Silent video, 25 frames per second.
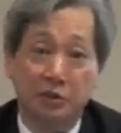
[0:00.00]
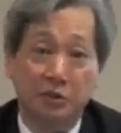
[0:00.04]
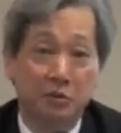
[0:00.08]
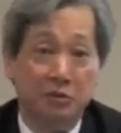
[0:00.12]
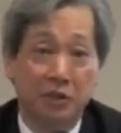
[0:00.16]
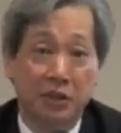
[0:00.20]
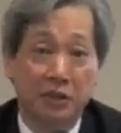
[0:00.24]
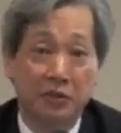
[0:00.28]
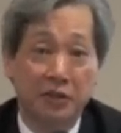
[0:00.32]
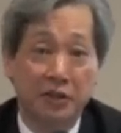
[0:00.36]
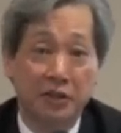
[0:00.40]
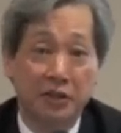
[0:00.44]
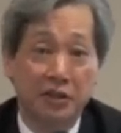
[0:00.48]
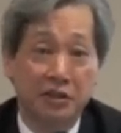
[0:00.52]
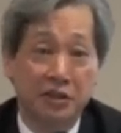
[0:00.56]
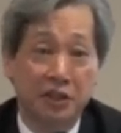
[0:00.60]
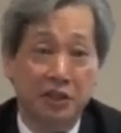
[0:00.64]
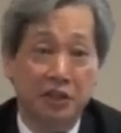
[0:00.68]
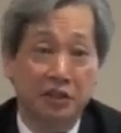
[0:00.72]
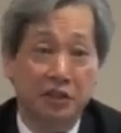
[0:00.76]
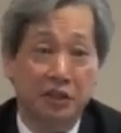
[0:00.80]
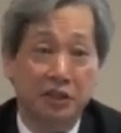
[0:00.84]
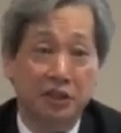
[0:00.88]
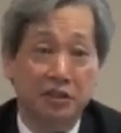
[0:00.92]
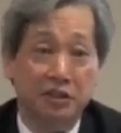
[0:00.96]
I do not think the
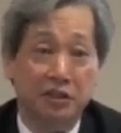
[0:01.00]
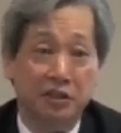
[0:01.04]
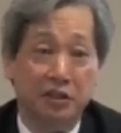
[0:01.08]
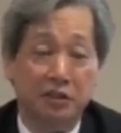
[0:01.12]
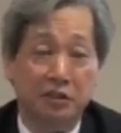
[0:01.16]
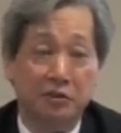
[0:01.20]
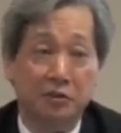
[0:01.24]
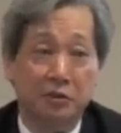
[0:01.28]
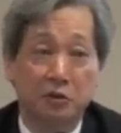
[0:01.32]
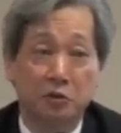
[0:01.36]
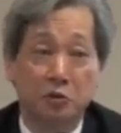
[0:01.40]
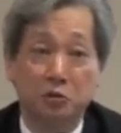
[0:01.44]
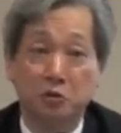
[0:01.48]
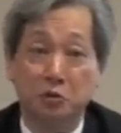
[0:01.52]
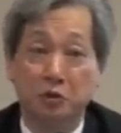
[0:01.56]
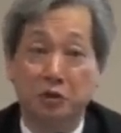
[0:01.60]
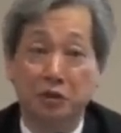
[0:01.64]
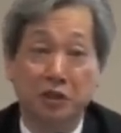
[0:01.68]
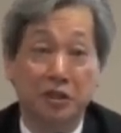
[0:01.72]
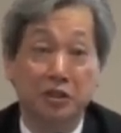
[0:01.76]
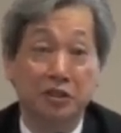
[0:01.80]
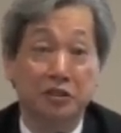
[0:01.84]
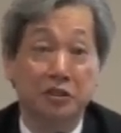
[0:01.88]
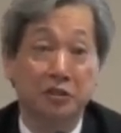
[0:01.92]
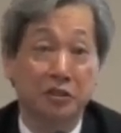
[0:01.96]
Chinese are
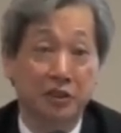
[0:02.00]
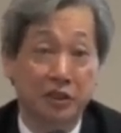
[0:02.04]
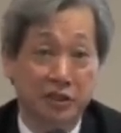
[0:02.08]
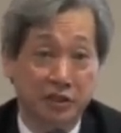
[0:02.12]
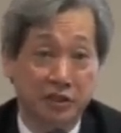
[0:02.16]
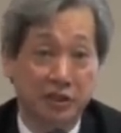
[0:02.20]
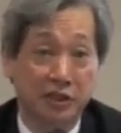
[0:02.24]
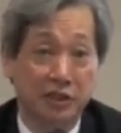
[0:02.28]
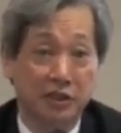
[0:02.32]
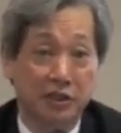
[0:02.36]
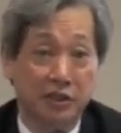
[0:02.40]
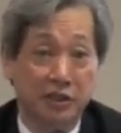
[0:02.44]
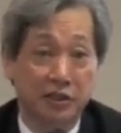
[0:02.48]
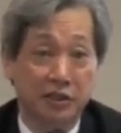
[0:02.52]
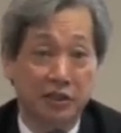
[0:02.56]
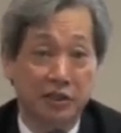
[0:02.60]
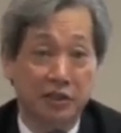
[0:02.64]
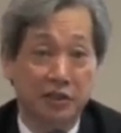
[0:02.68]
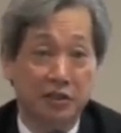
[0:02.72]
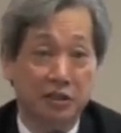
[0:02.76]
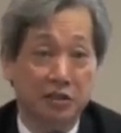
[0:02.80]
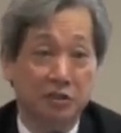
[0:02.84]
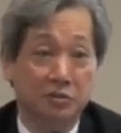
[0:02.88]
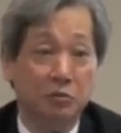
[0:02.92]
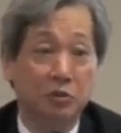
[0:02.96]
ultra-nationalists
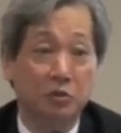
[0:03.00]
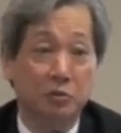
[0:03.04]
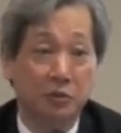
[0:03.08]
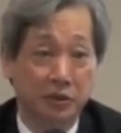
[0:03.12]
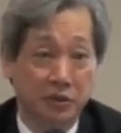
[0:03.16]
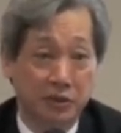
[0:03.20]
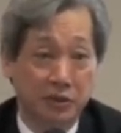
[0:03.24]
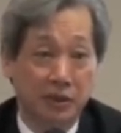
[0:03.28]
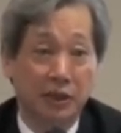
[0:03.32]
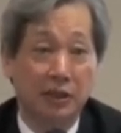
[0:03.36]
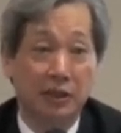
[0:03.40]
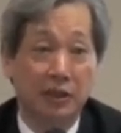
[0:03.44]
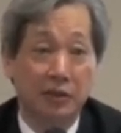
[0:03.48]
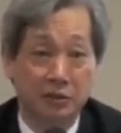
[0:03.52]
at this moment.